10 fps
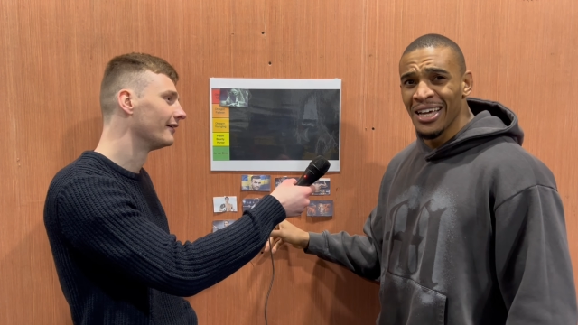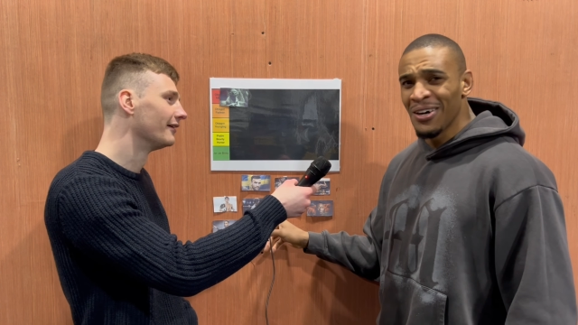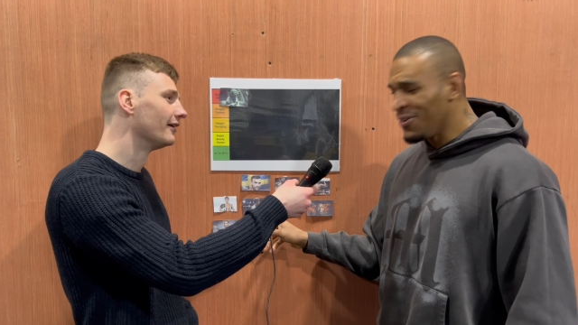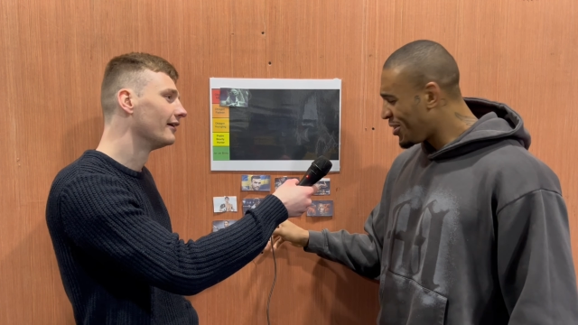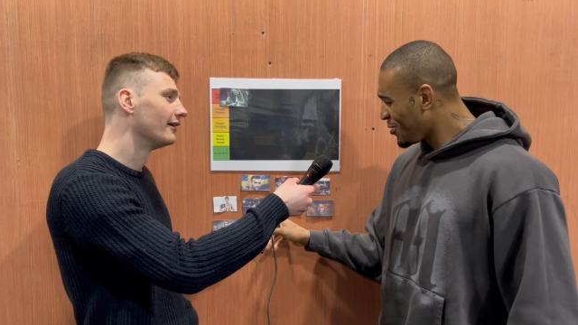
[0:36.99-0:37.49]

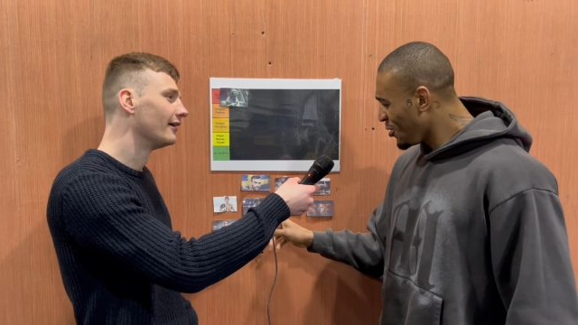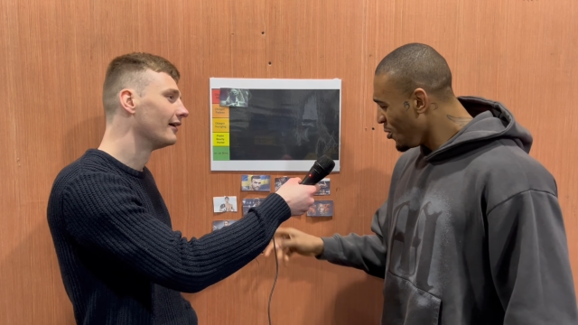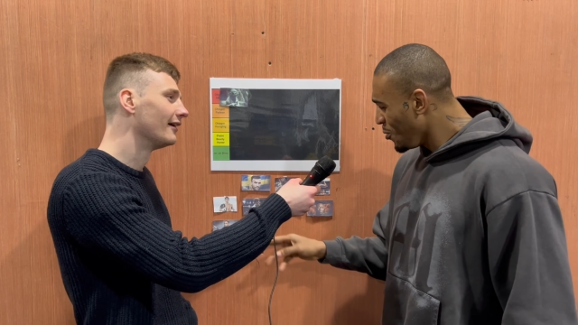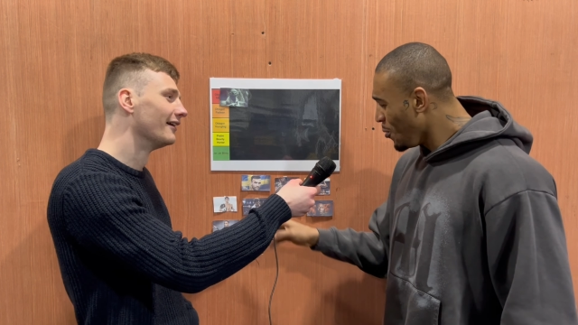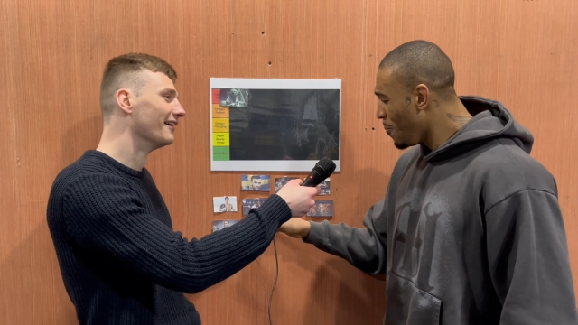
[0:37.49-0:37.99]
Speaker 1: What the?
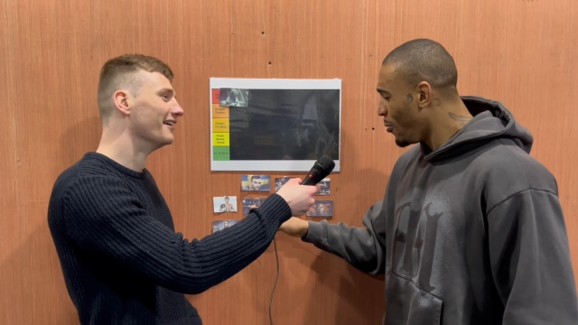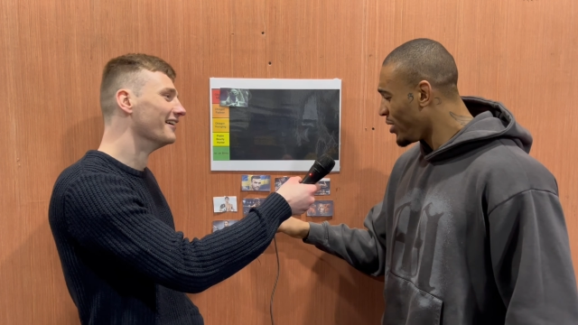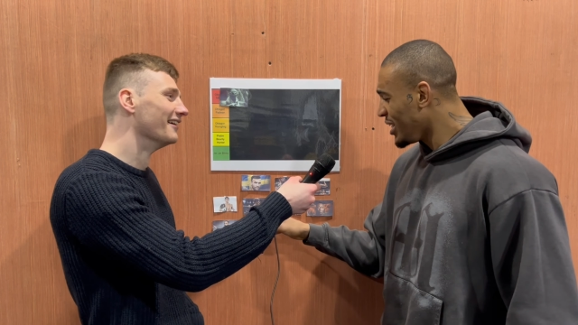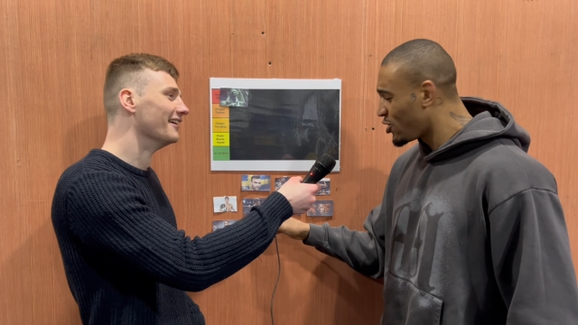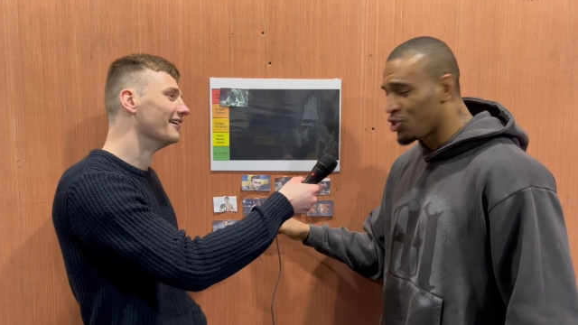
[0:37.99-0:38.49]
who put
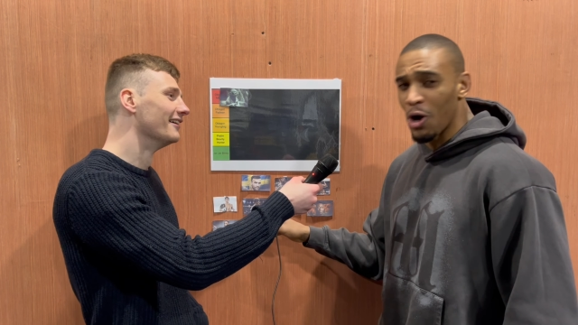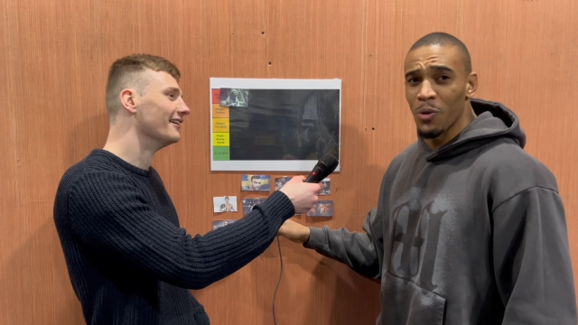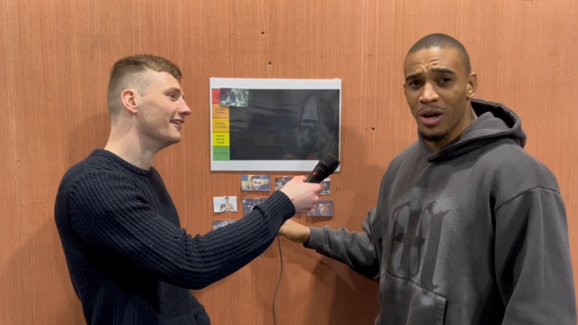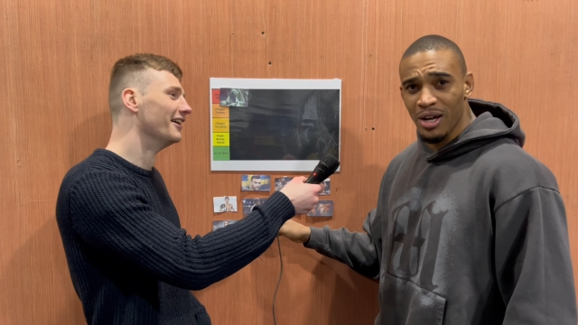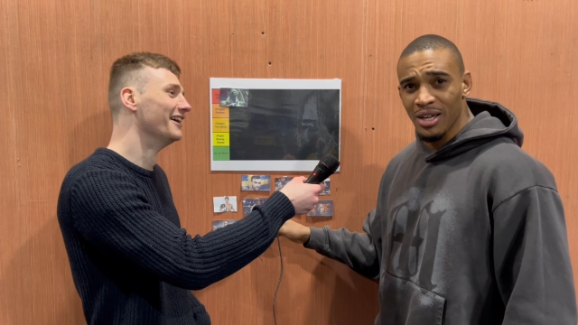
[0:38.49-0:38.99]
this
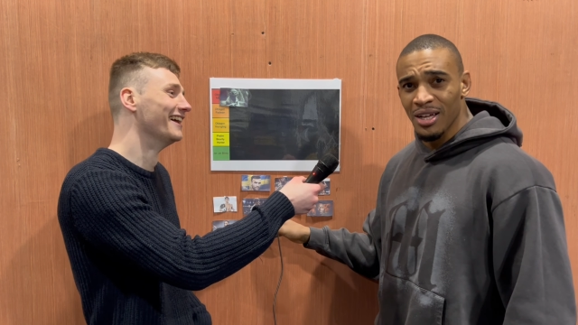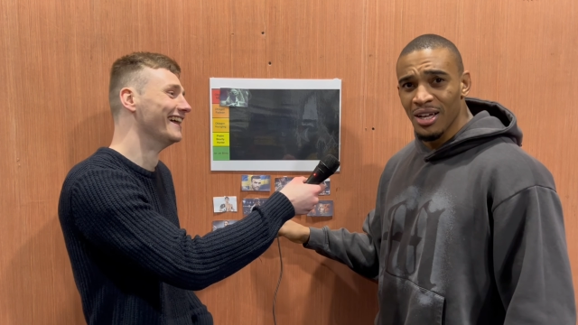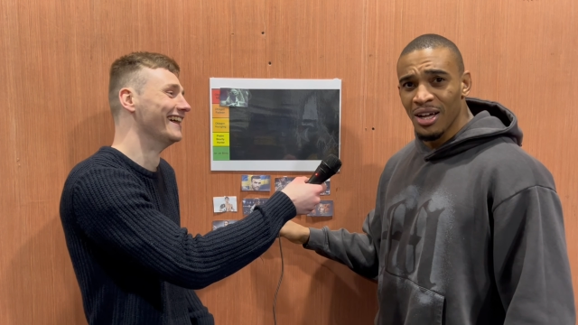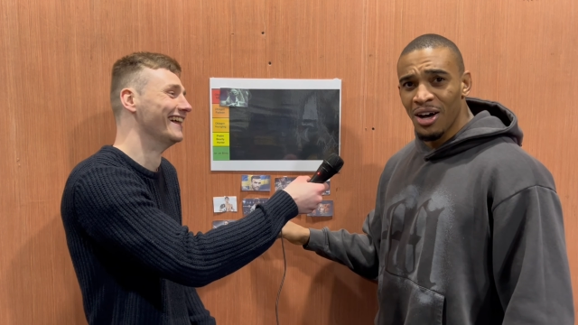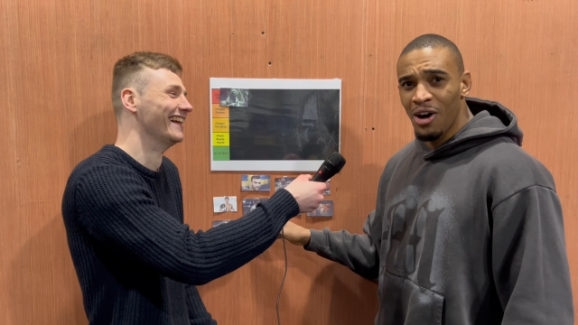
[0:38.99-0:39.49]
donut
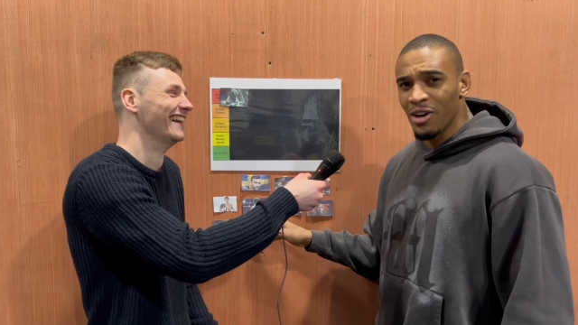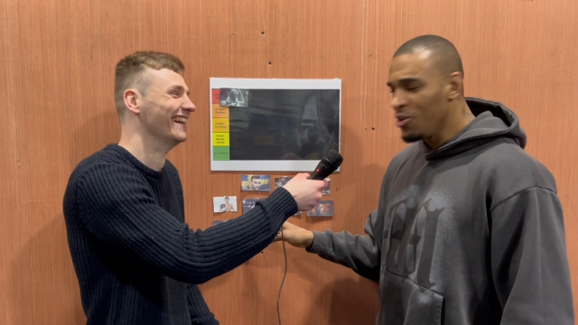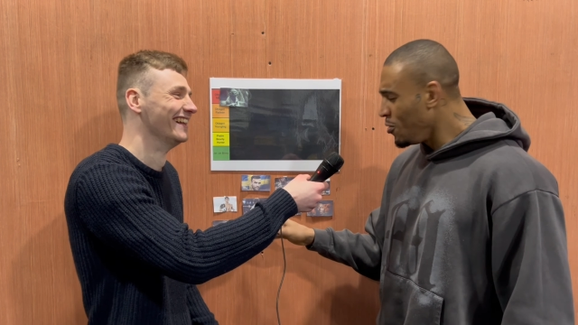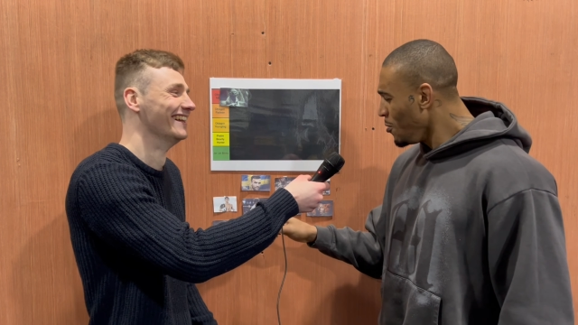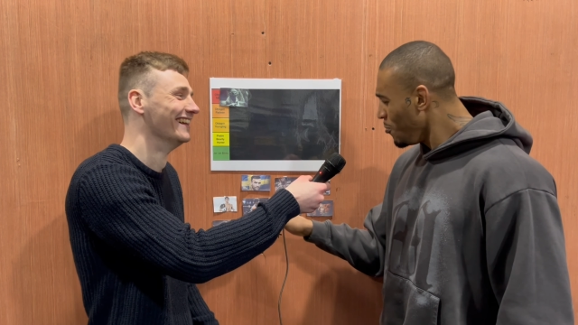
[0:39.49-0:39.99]
on?
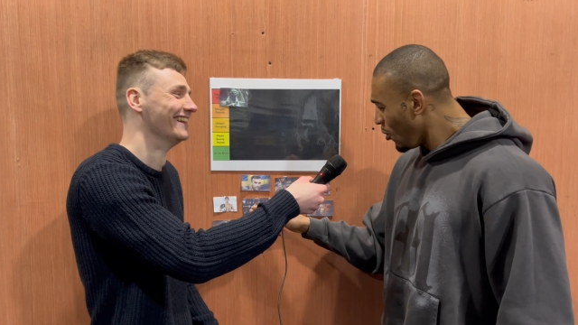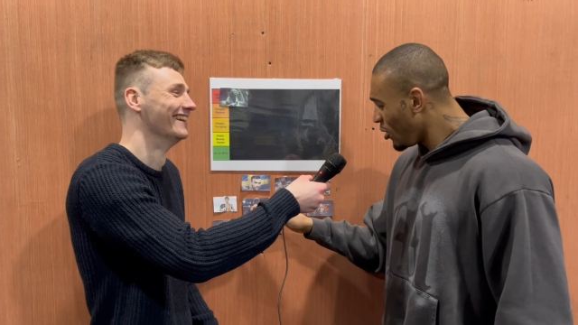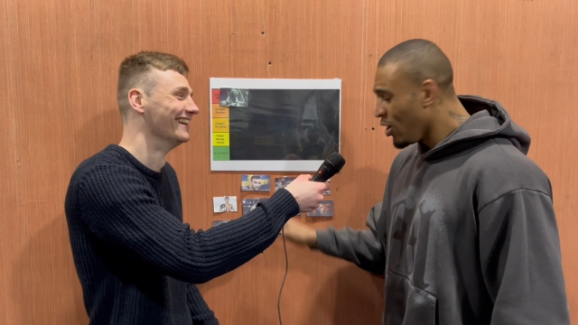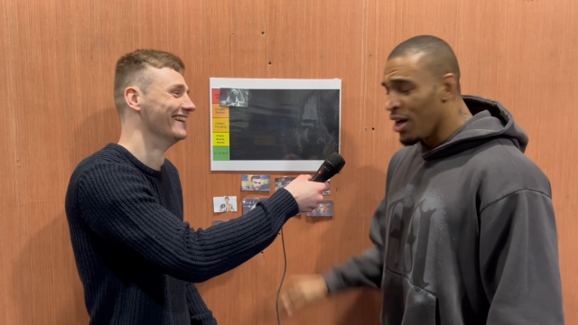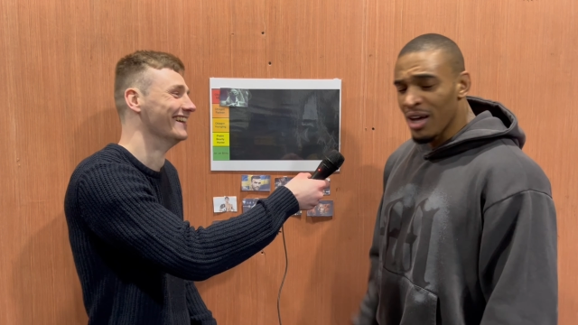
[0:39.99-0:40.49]
Who? What?